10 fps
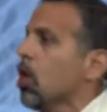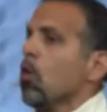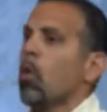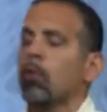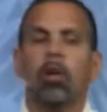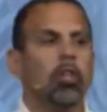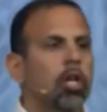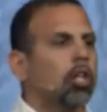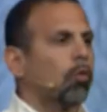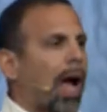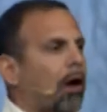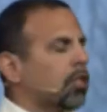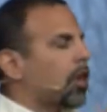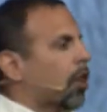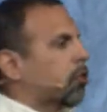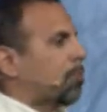When we look around at other